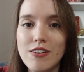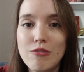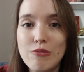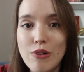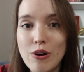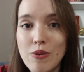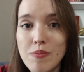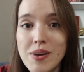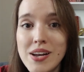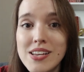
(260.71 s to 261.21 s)

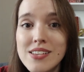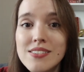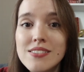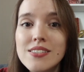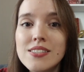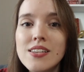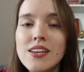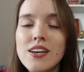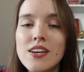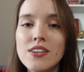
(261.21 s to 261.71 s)

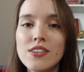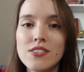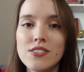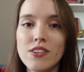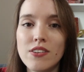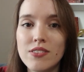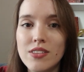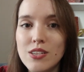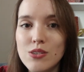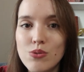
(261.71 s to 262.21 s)
romance,
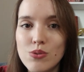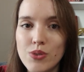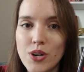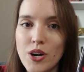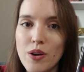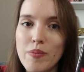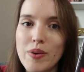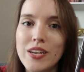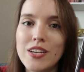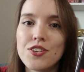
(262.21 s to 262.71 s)
so this was
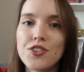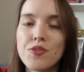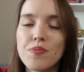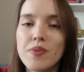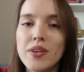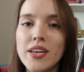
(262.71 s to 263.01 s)
recommended to